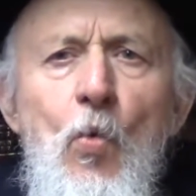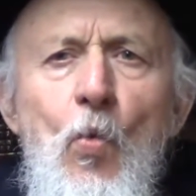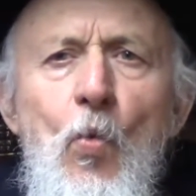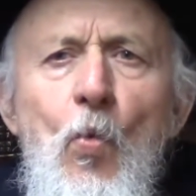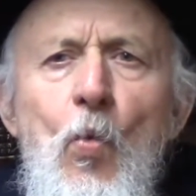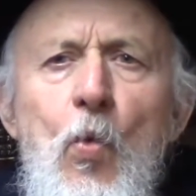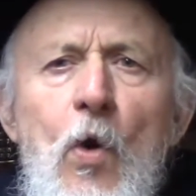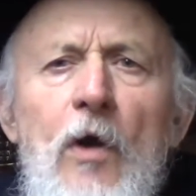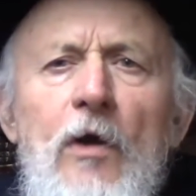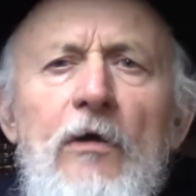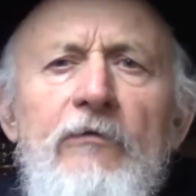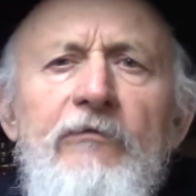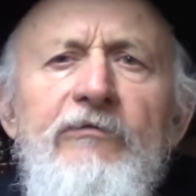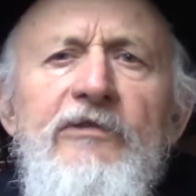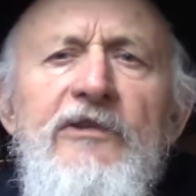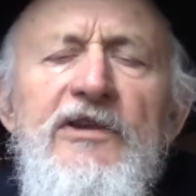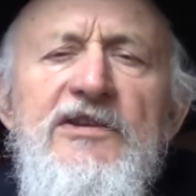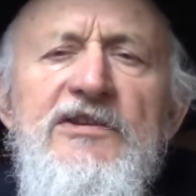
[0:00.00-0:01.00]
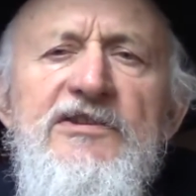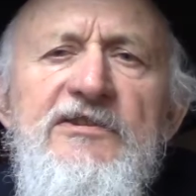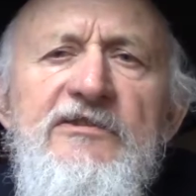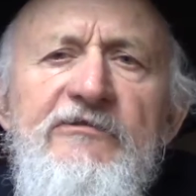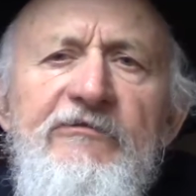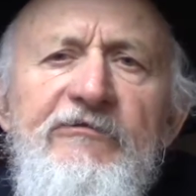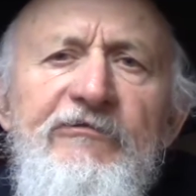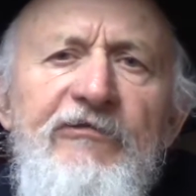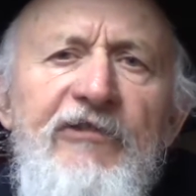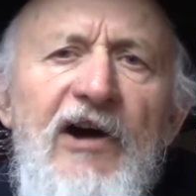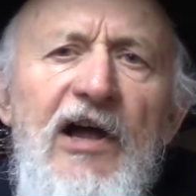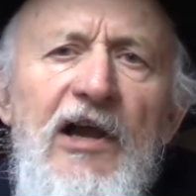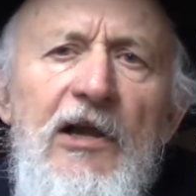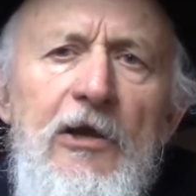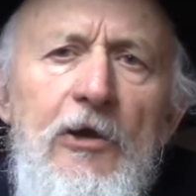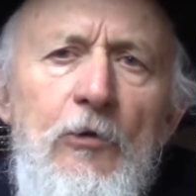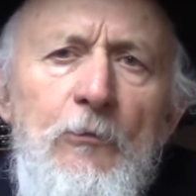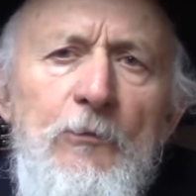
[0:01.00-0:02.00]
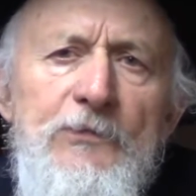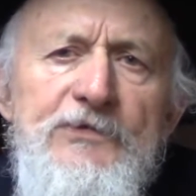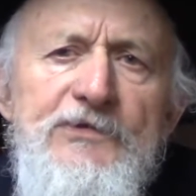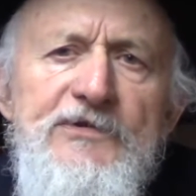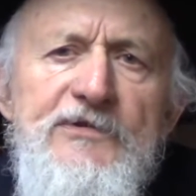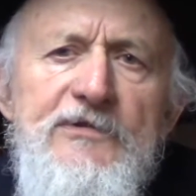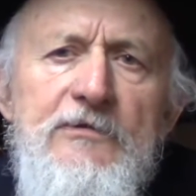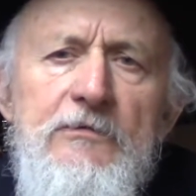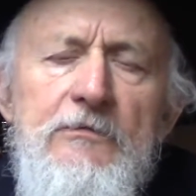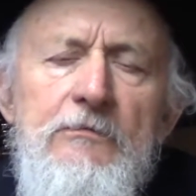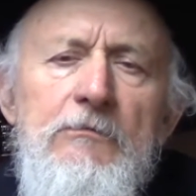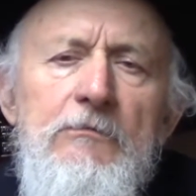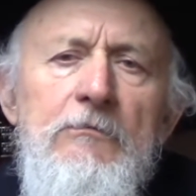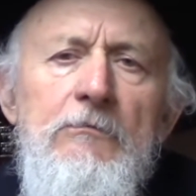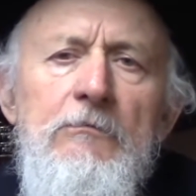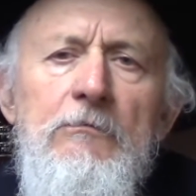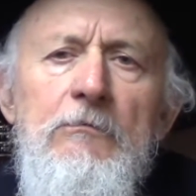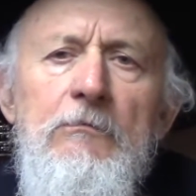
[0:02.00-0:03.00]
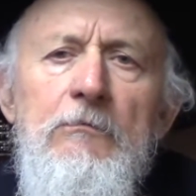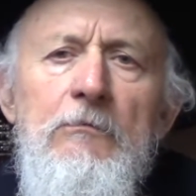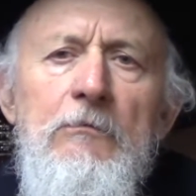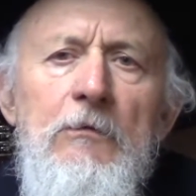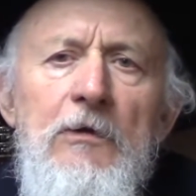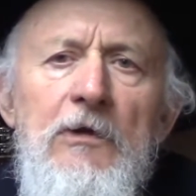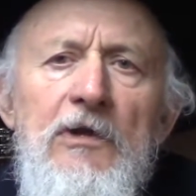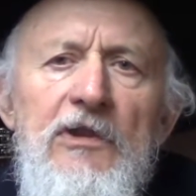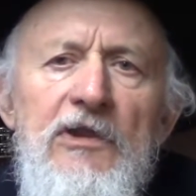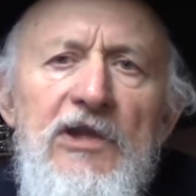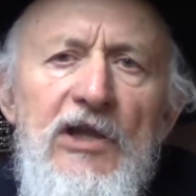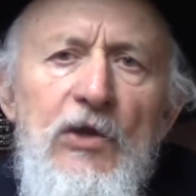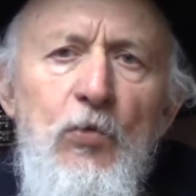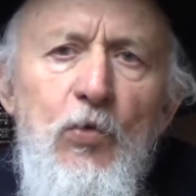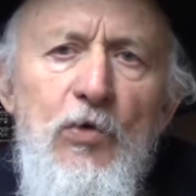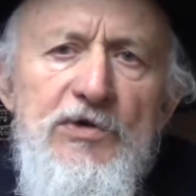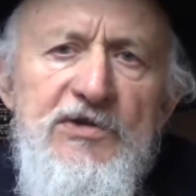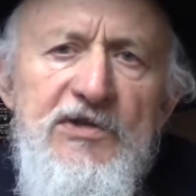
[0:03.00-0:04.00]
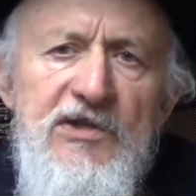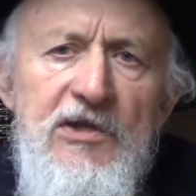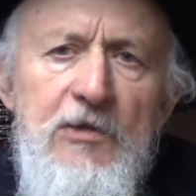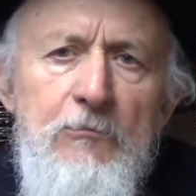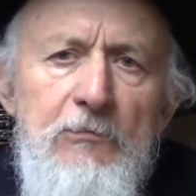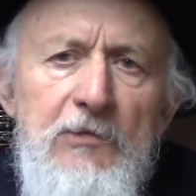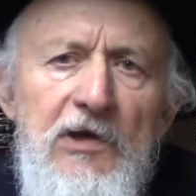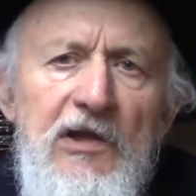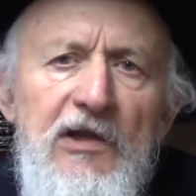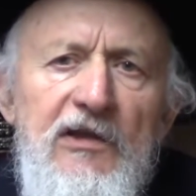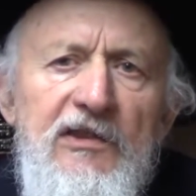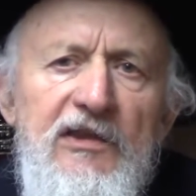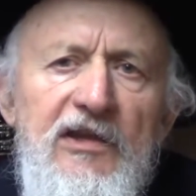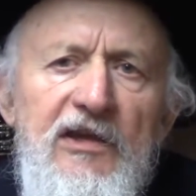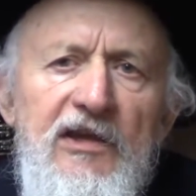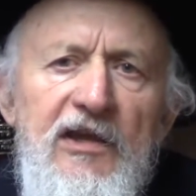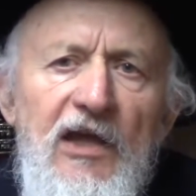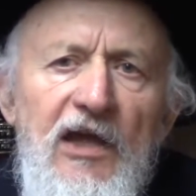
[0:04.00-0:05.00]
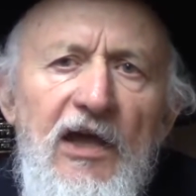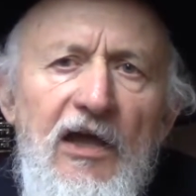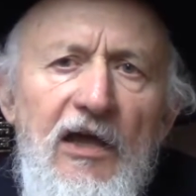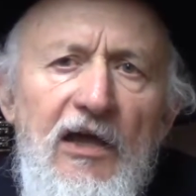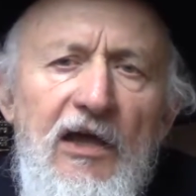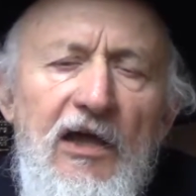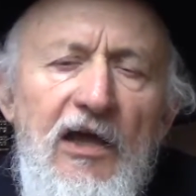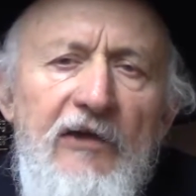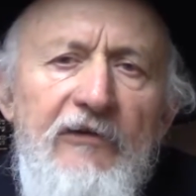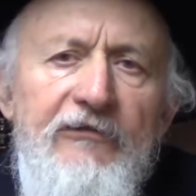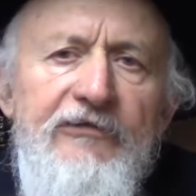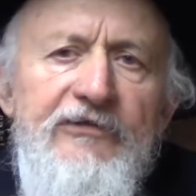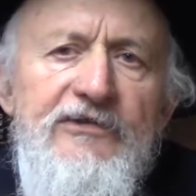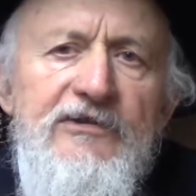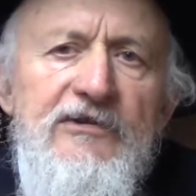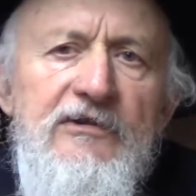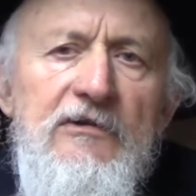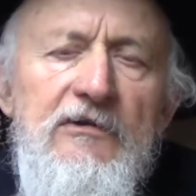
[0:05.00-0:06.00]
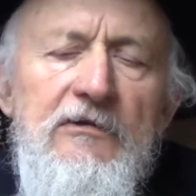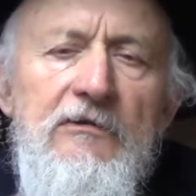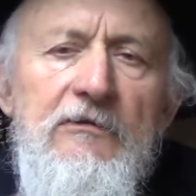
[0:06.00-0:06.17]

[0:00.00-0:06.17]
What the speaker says: One of these volumes that was in the military archives,